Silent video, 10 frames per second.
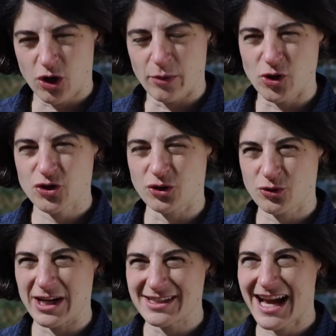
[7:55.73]
commercial
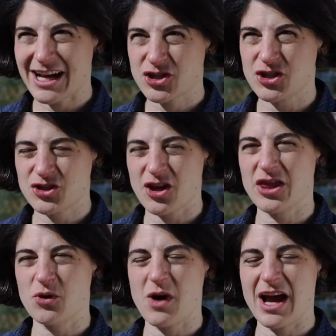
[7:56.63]
transactions
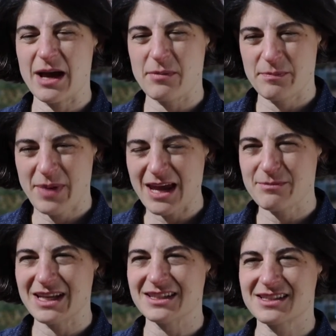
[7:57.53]
on the web,
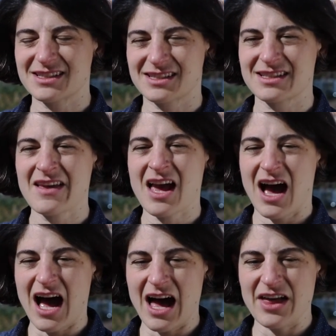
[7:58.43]
payments,
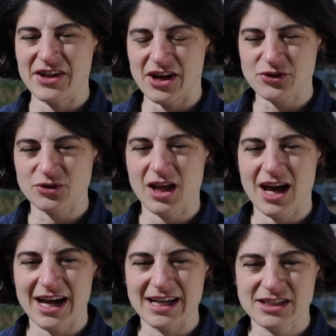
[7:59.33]
that
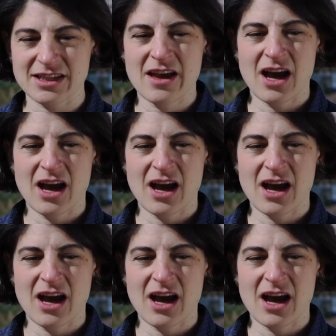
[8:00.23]
underlies